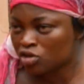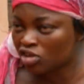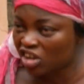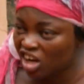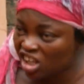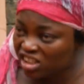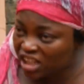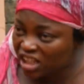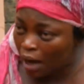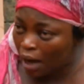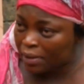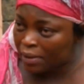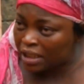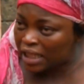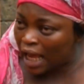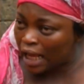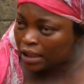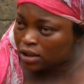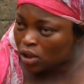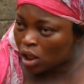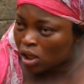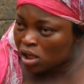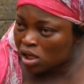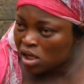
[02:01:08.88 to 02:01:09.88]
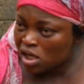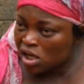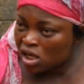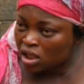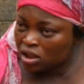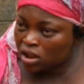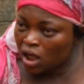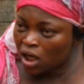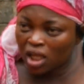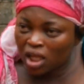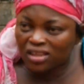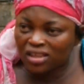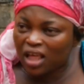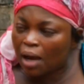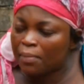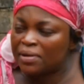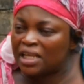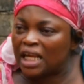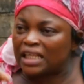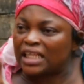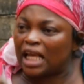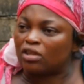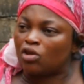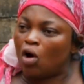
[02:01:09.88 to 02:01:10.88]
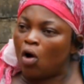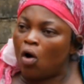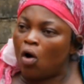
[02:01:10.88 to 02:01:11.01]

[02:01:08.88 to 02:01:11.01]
So don't tell me that, don't tell me that at